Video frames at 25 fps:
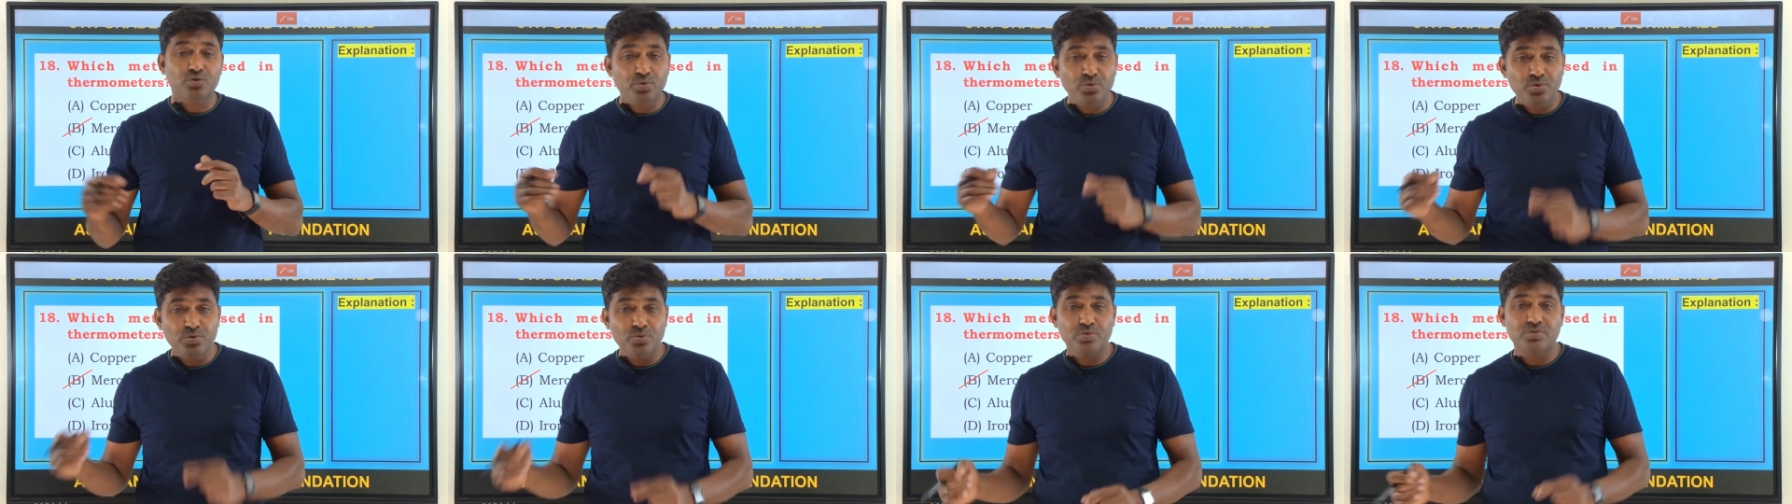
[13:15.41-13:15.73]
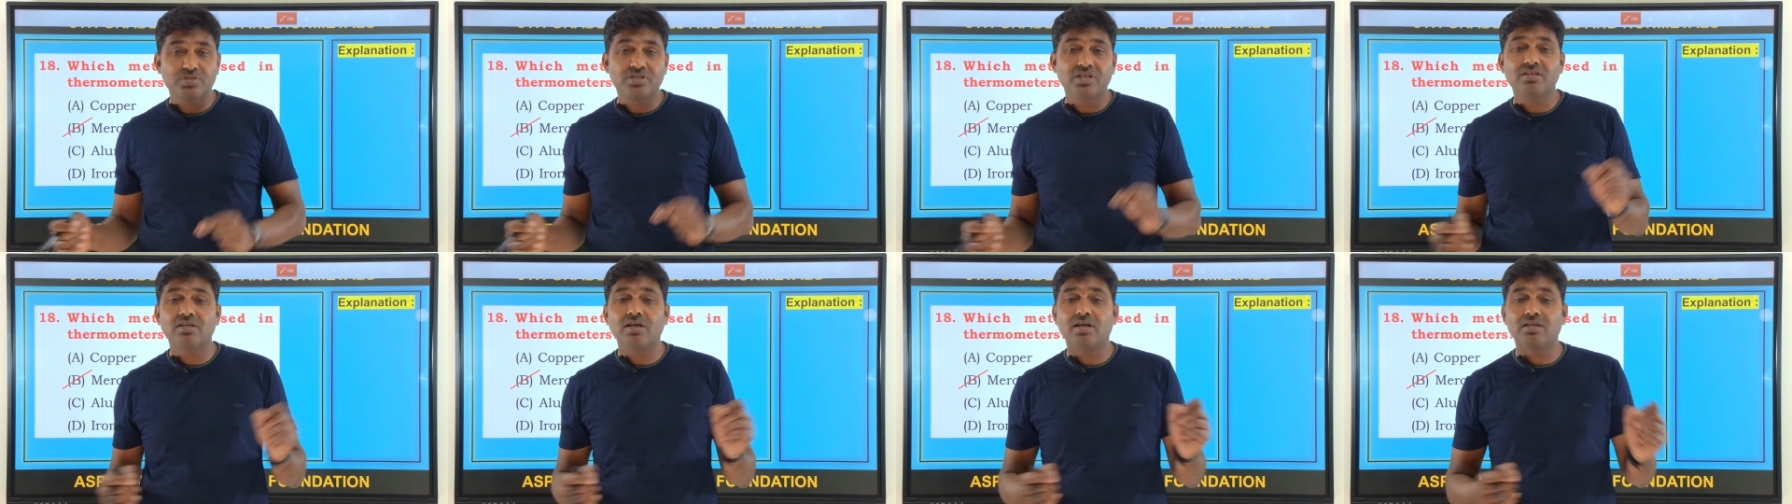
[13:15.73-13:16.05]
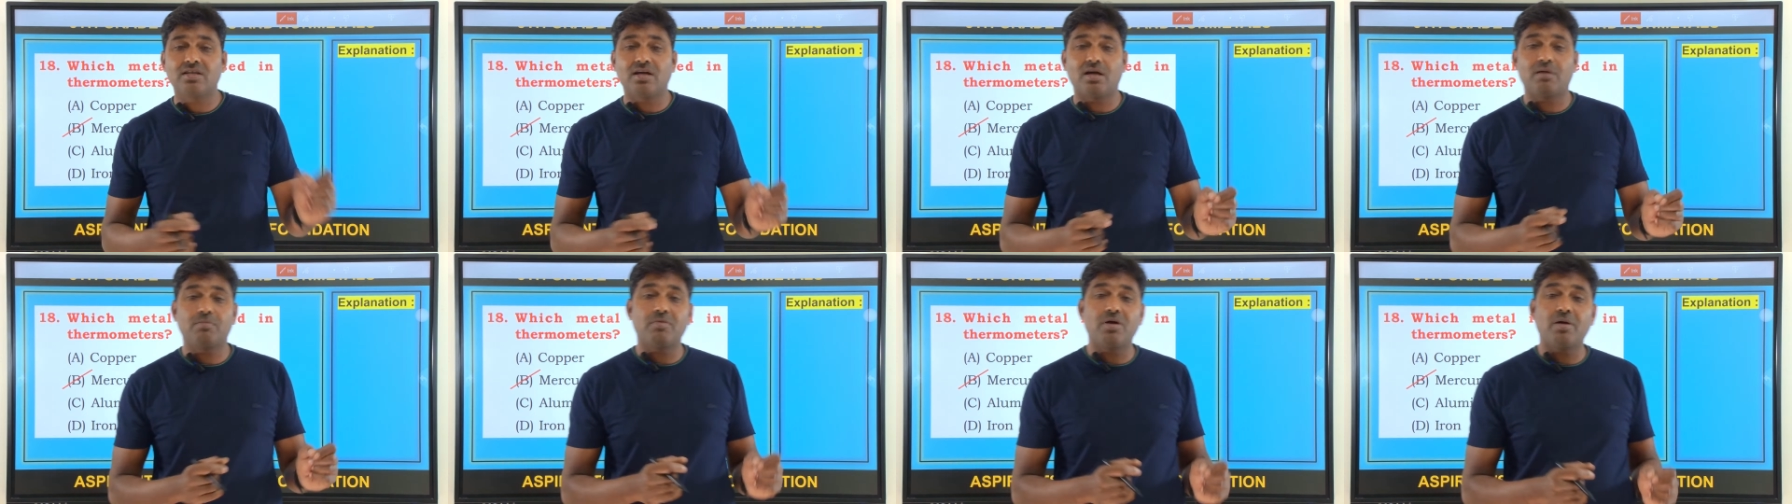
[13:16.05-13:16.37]
to use in the
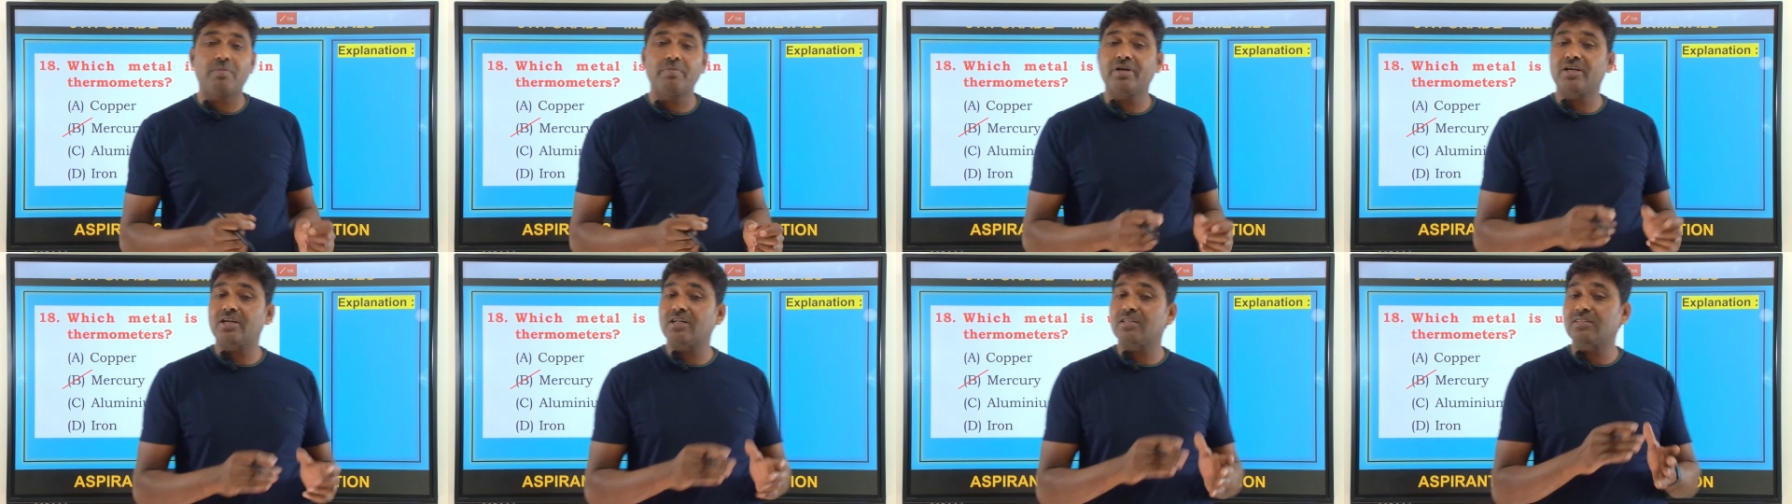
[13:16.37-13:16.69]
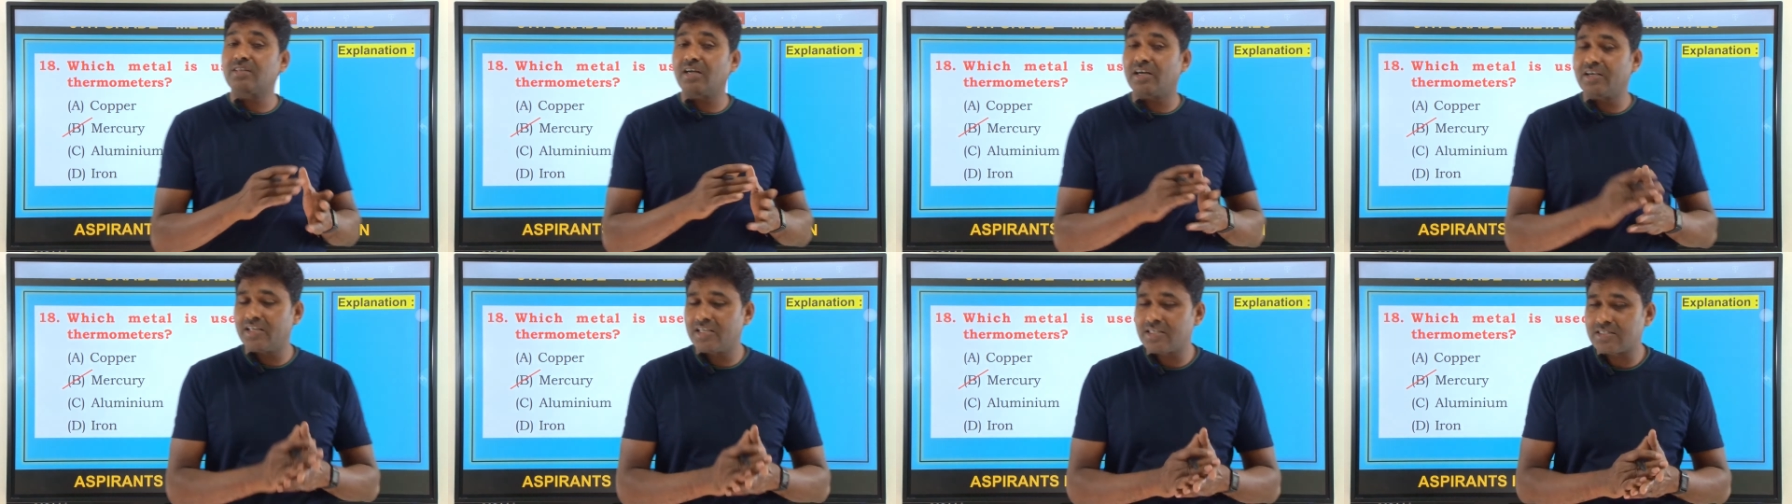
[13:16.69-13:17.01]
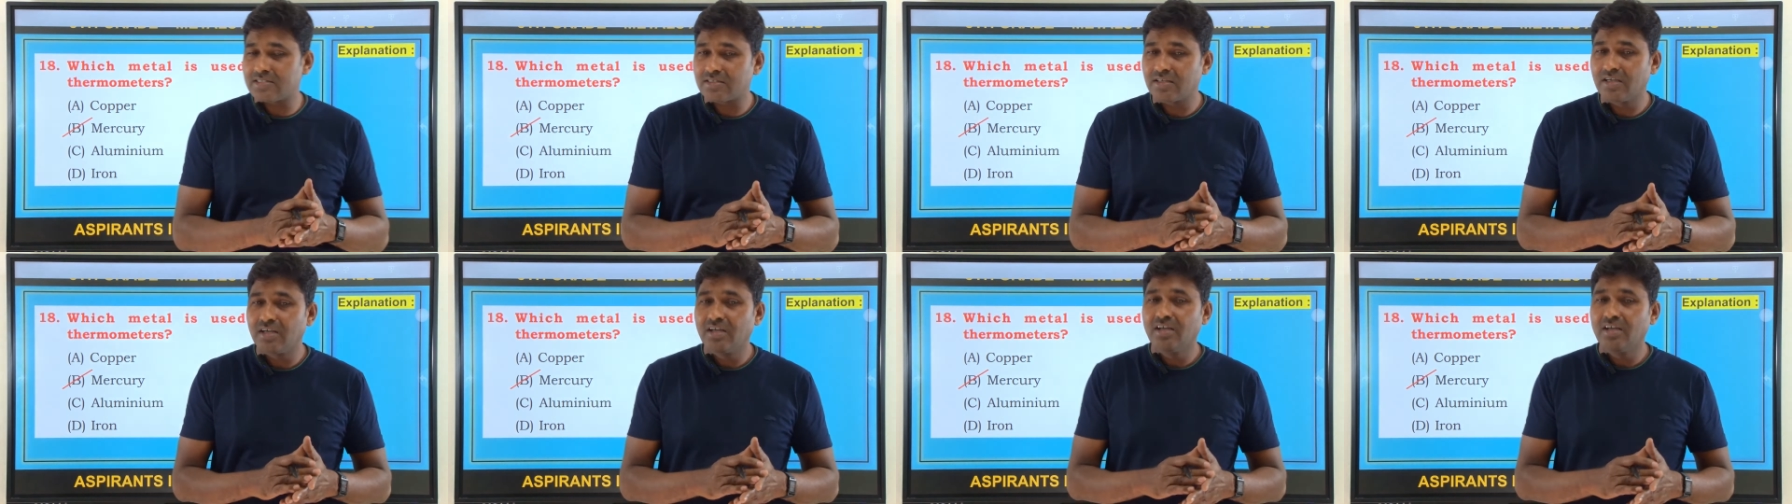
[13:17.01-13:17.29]
thermometer, that is